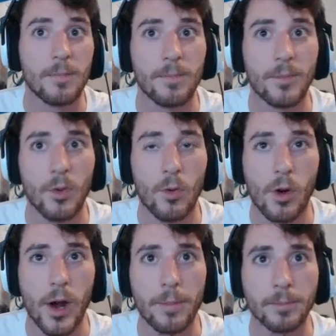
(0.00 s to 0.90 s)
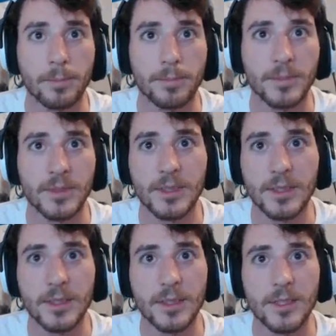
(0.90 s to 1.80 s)
All right.
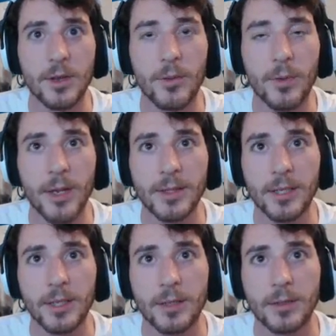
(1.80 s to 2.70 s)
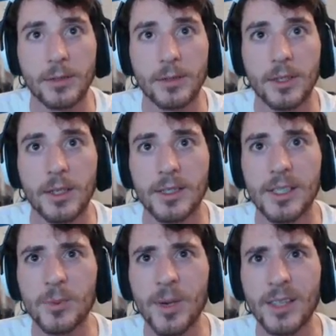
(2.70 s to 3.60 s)
Let's go to the right. Is
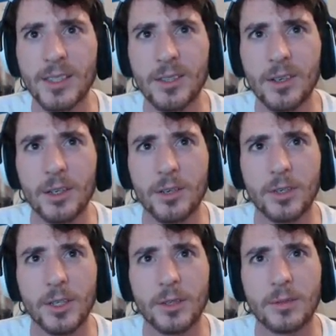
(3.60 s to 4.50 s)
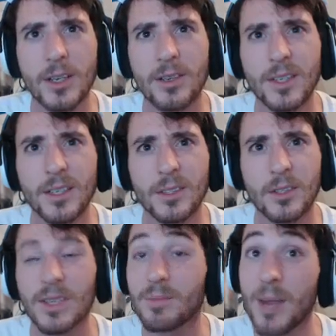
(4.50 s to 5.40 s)
this where I started over here? I don't think so.
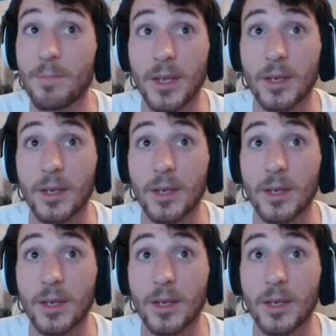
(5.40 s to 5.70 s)
It might be.